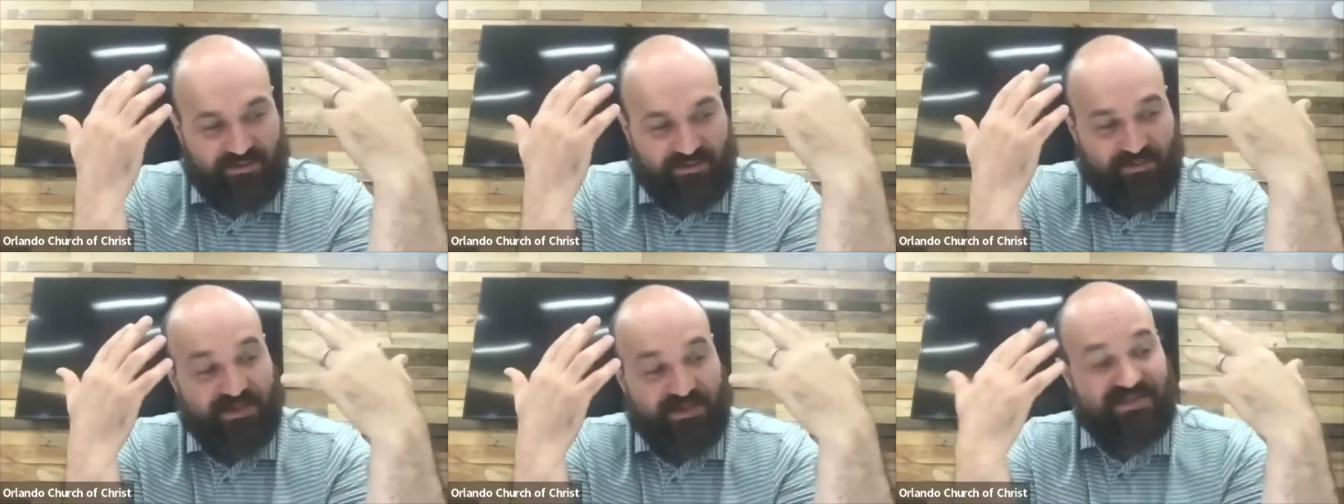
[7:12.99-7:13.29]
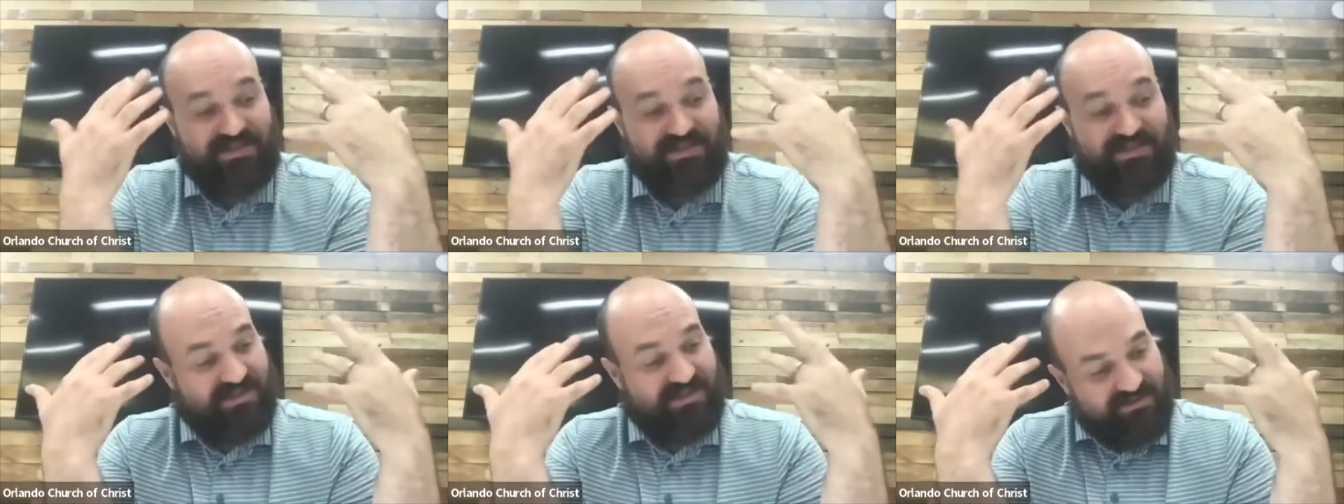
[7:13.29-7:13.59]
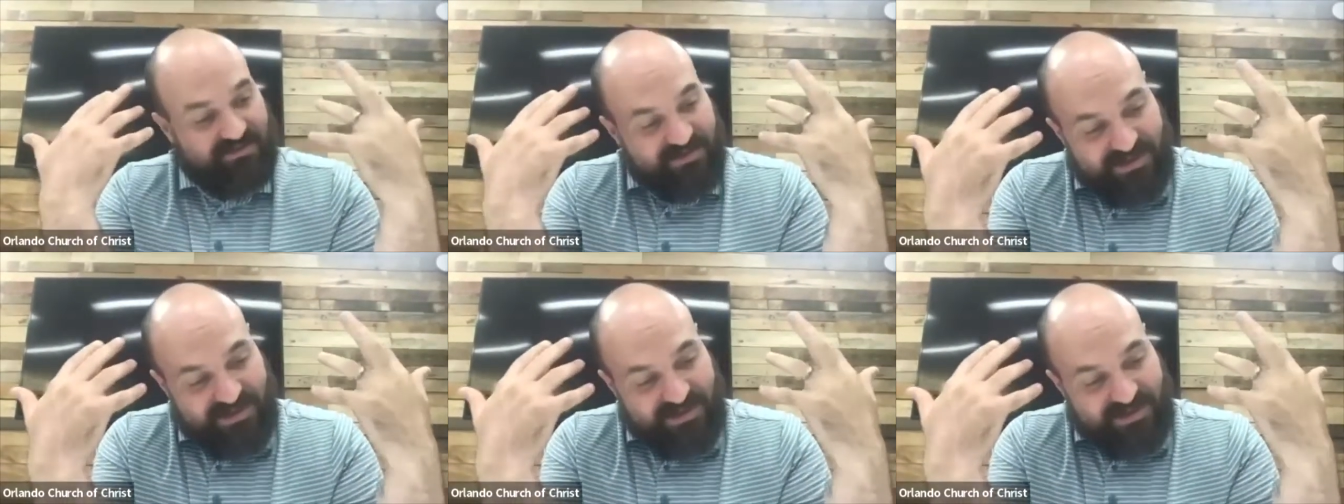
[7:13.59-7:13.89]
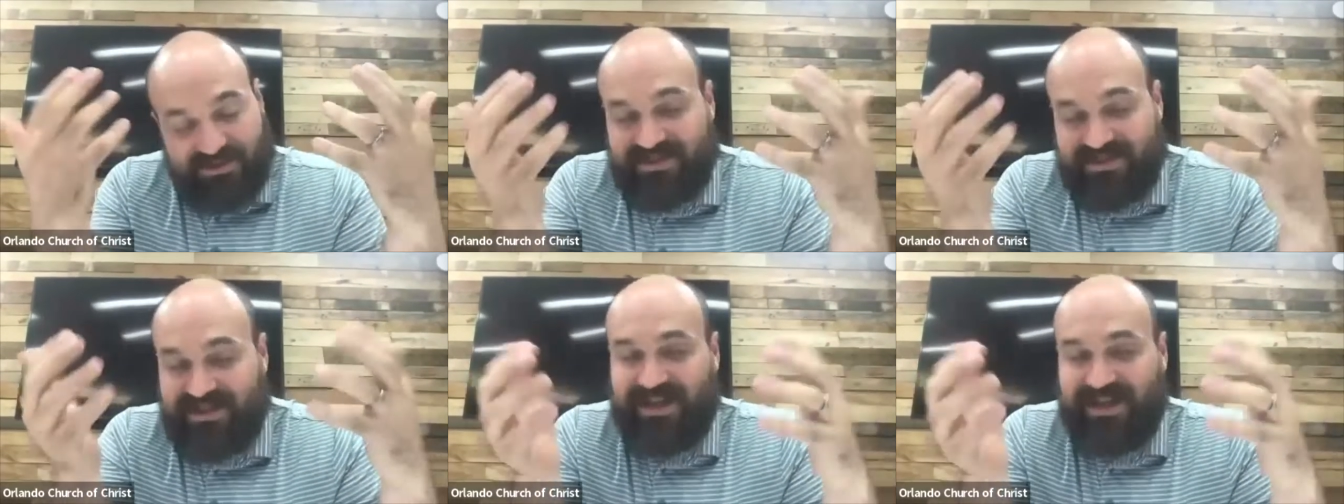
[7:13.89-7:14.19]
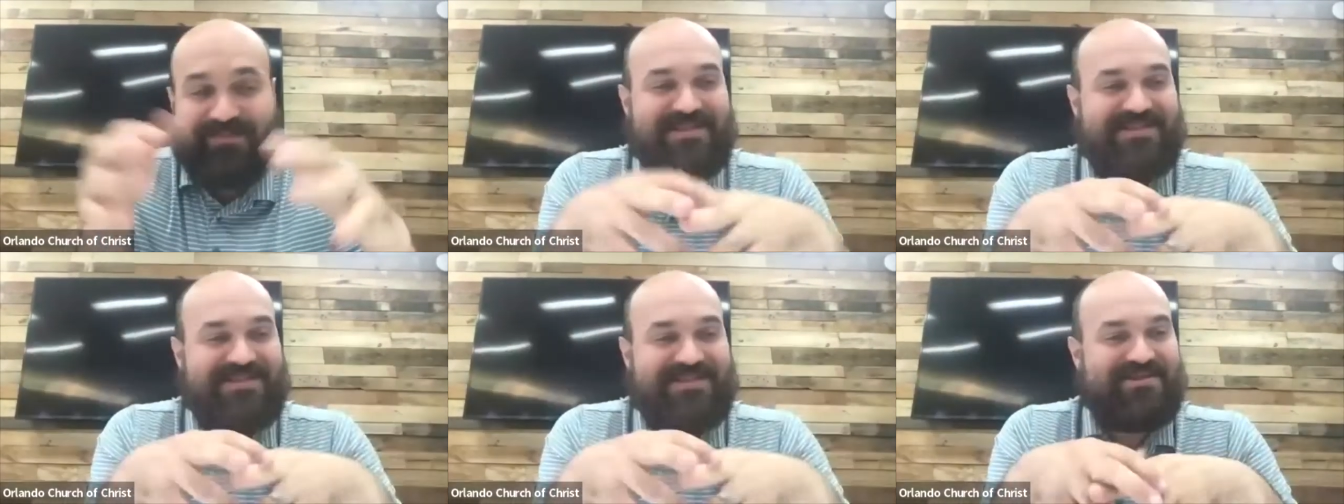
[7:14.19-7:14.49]
which is so
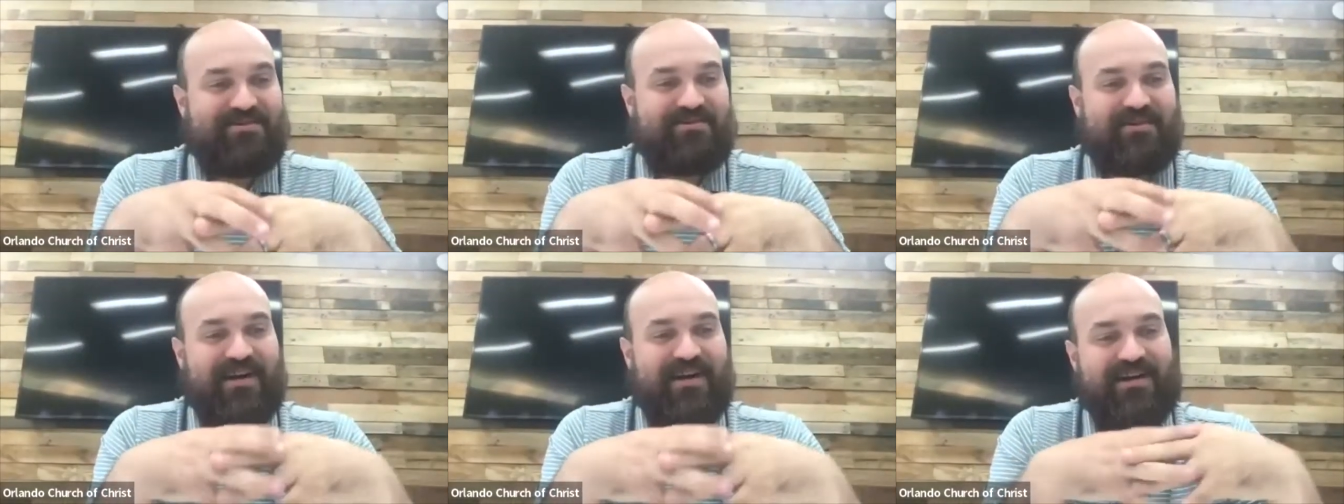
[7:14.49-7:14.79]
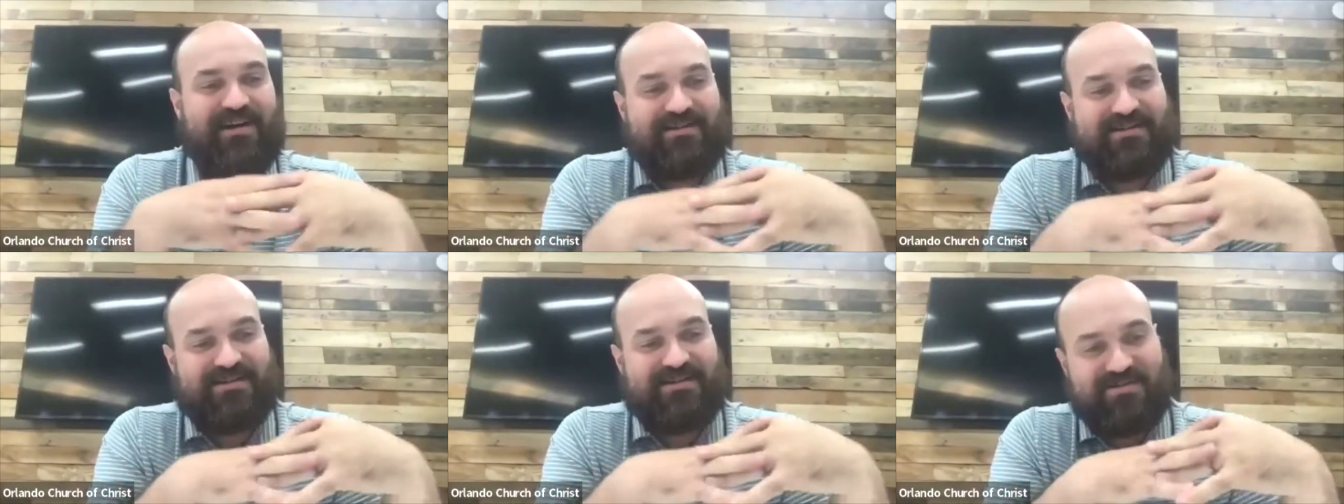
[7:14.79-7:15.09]
timely too, right?